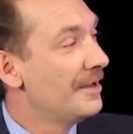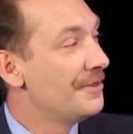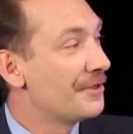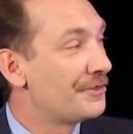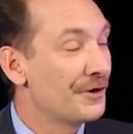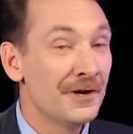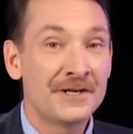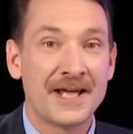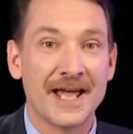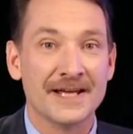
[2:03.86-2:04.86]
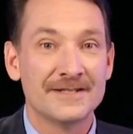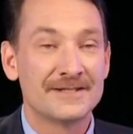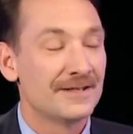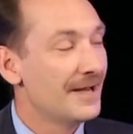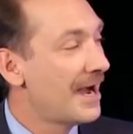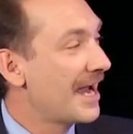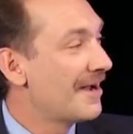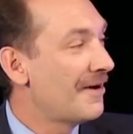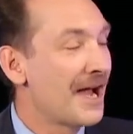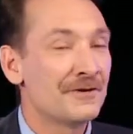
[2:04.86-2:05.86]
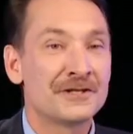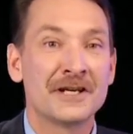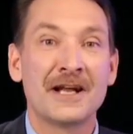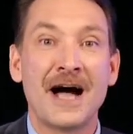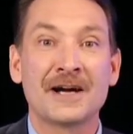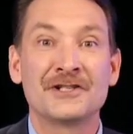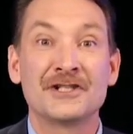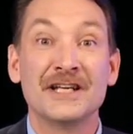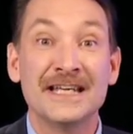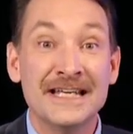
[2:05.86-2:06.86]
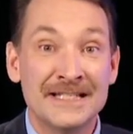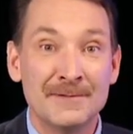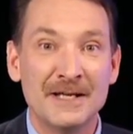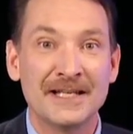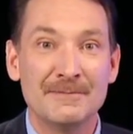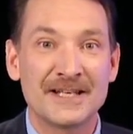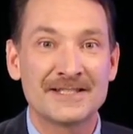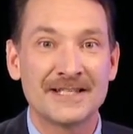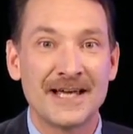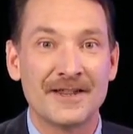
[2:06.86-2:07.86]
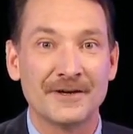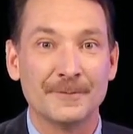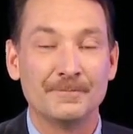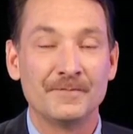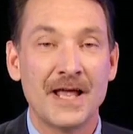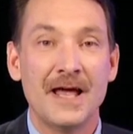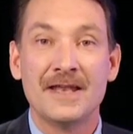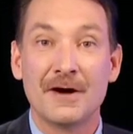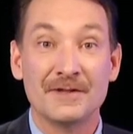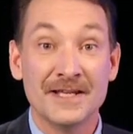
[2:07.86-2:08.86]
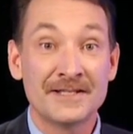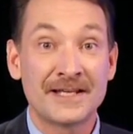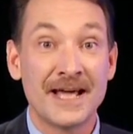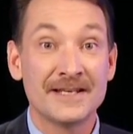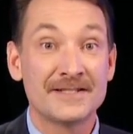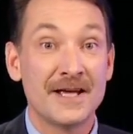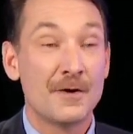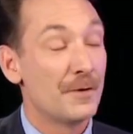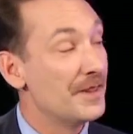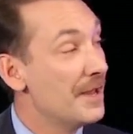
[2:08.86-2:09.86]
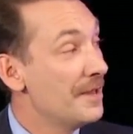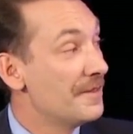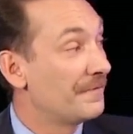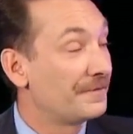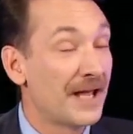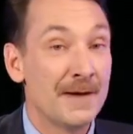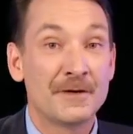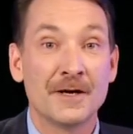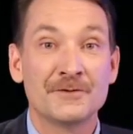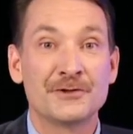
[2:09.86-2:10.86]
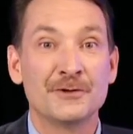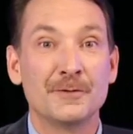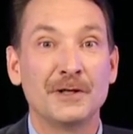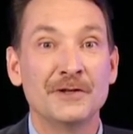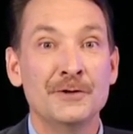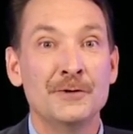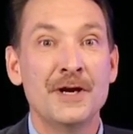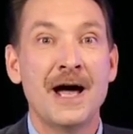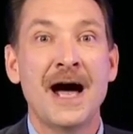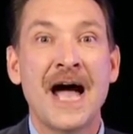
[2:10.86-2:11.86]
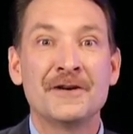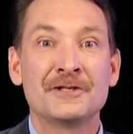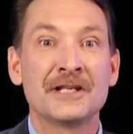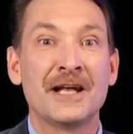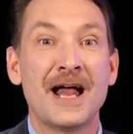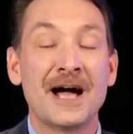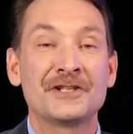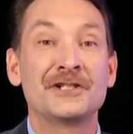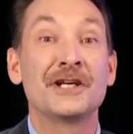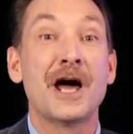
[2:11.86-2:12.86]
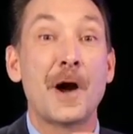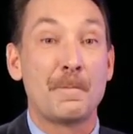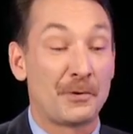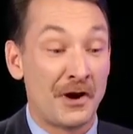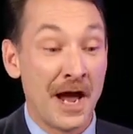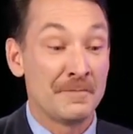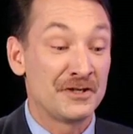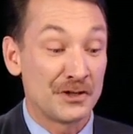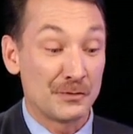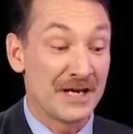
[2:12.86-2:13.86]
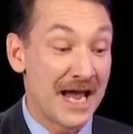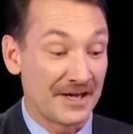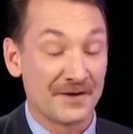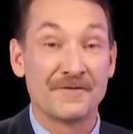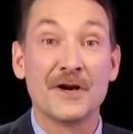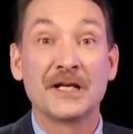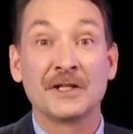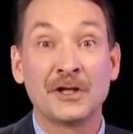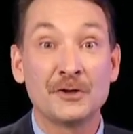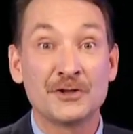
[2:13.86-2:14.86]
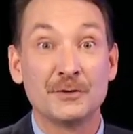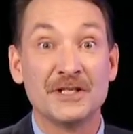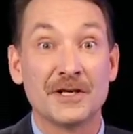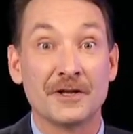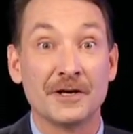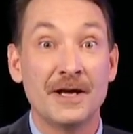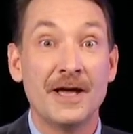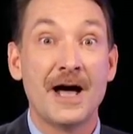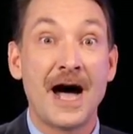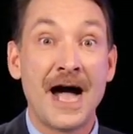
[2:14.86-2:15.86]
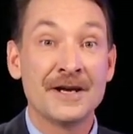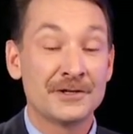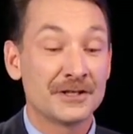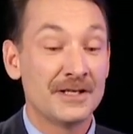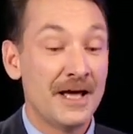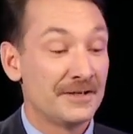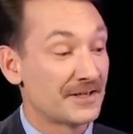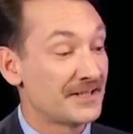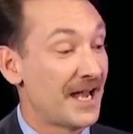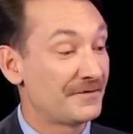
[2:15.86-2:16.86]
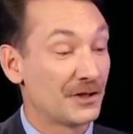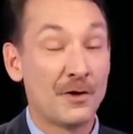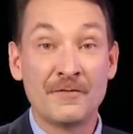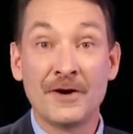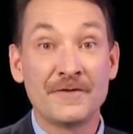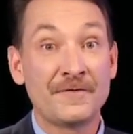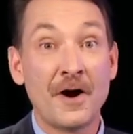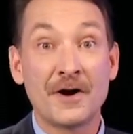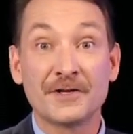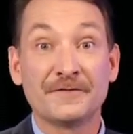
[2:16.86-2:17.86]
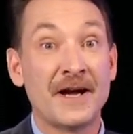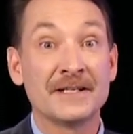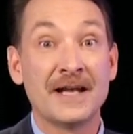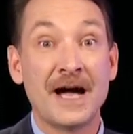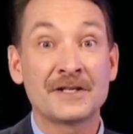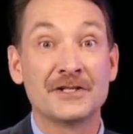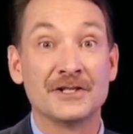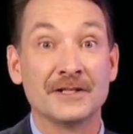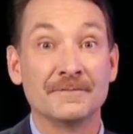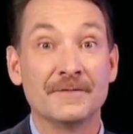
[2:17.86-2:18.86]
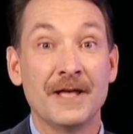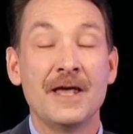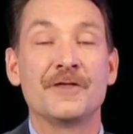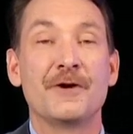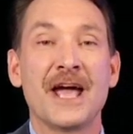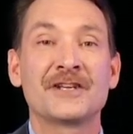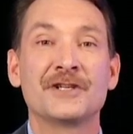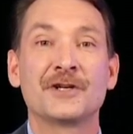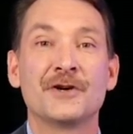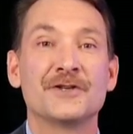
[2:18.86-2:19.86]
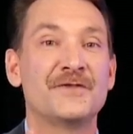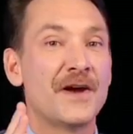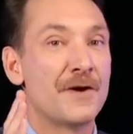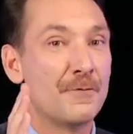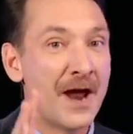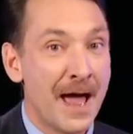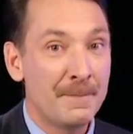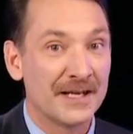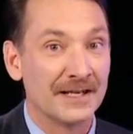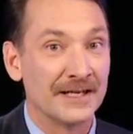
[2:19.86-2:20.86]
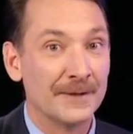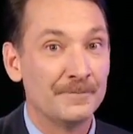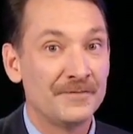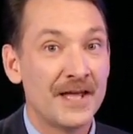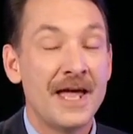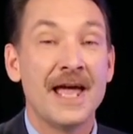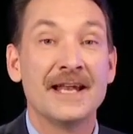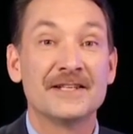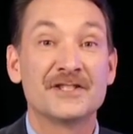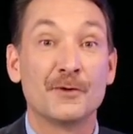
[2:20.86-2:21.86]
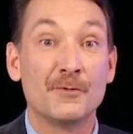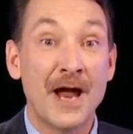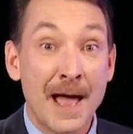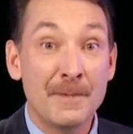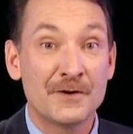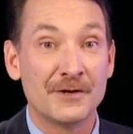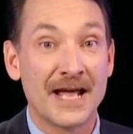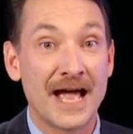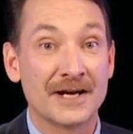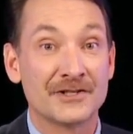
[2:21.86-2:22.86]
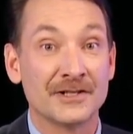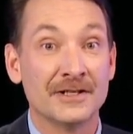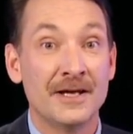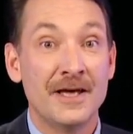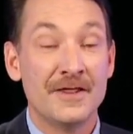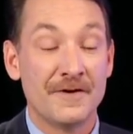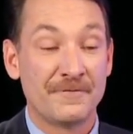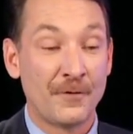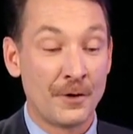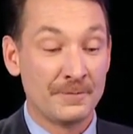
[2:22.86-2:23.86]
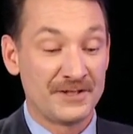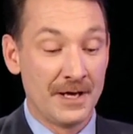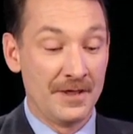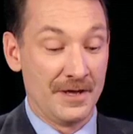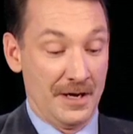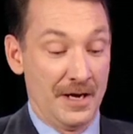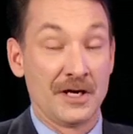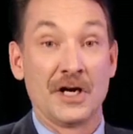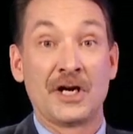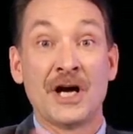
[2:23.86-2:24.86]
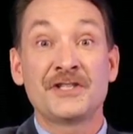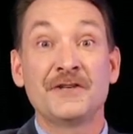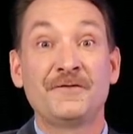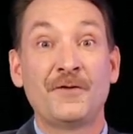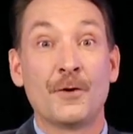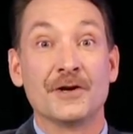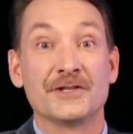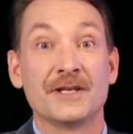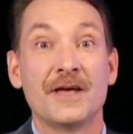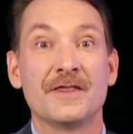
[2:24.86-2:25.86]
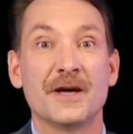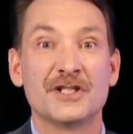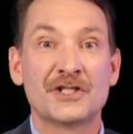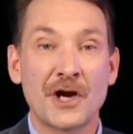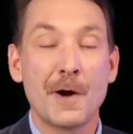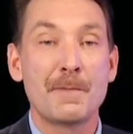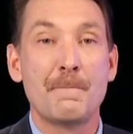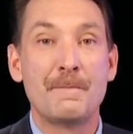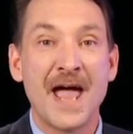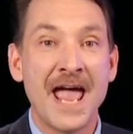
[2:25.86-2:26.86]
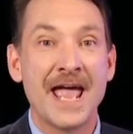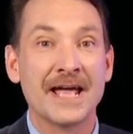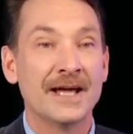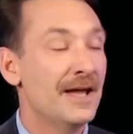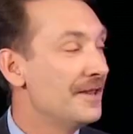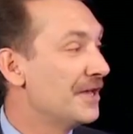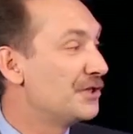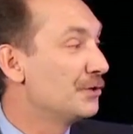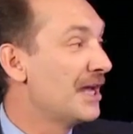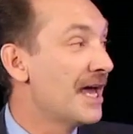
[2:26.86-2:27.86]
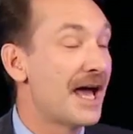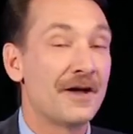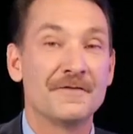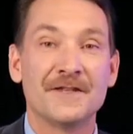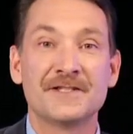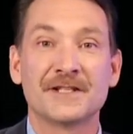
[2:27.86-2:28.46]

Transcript: The third case, I have hydrogen and oxygen intimately mixed together. Now in this case, when the flame comes through the balloon, hydrogen and oxygen are primed to react. They're very close to each other. A hydrogen doesn't have to go very far to find an oxygen. The reaction occurs very rapidly, and it's the rapid reaction that forms the concussive force, the sharp bang that you get out of this